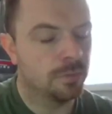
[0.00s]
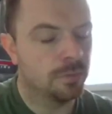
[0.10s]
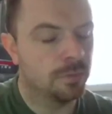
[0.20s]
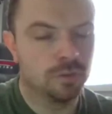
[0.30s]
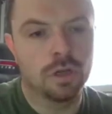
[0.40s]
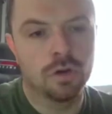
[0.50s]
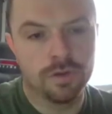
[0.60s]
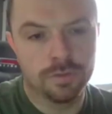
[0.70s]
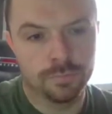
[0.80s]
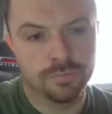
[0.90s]
can
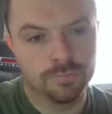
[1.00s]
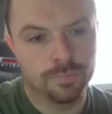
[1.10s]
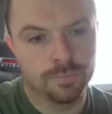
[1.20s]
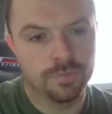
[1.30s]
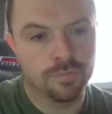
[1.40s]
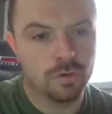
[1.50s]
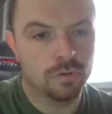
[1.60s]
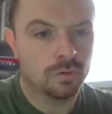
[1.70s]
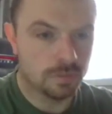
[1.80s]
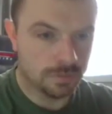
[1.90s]
tolerate
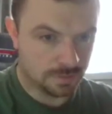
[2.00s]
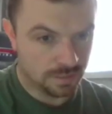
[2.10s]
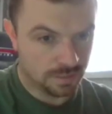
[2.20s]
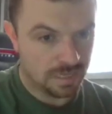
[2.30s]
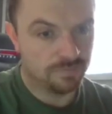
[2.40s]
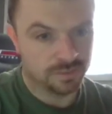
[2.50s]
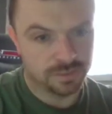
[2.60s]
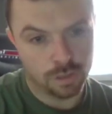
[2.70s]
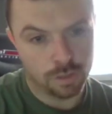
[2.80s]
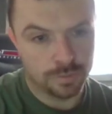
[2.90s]
before having to
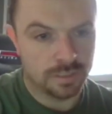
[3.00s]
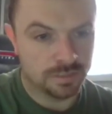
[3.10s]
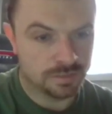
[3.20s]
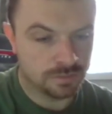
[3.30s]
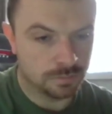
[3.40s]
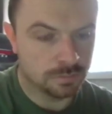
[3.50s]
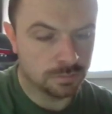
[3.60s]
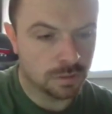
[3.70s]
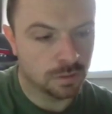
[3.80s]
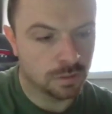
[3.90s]
stop and then
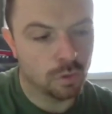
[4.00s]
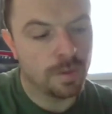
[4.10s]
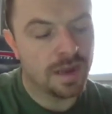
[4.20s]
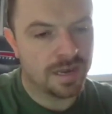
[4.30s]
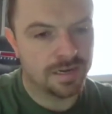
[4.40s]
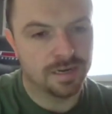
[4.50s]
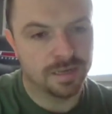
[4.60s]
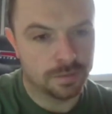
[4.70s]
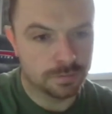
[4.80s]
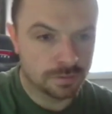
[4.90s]
kind of go back at it
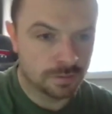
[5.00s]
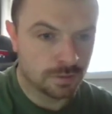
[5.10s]
again.